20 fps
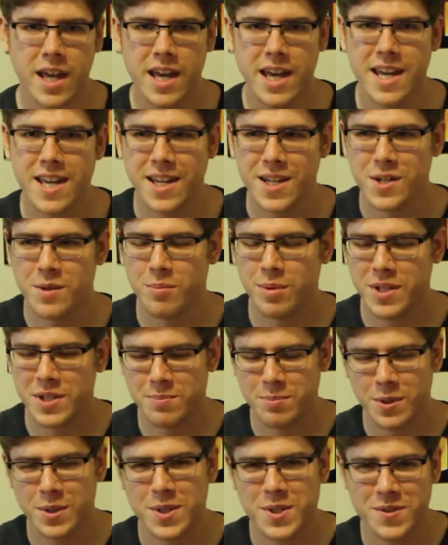hey, can you
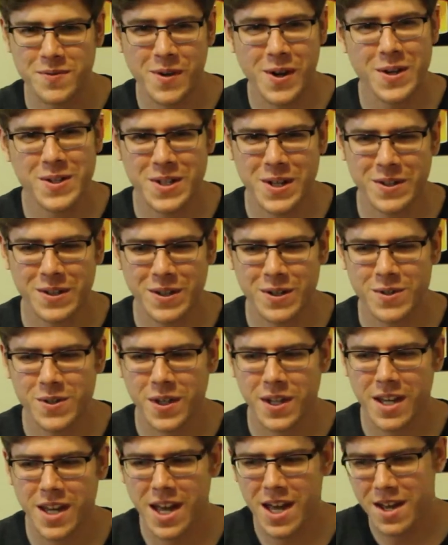please put this font on there? He's
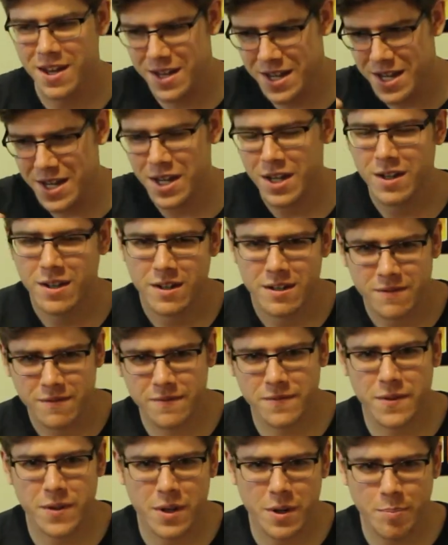like, yeah,
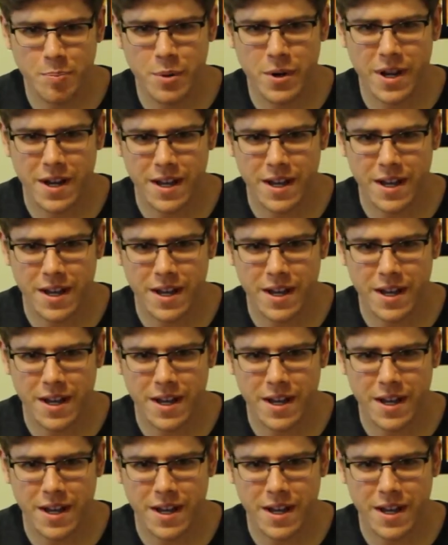but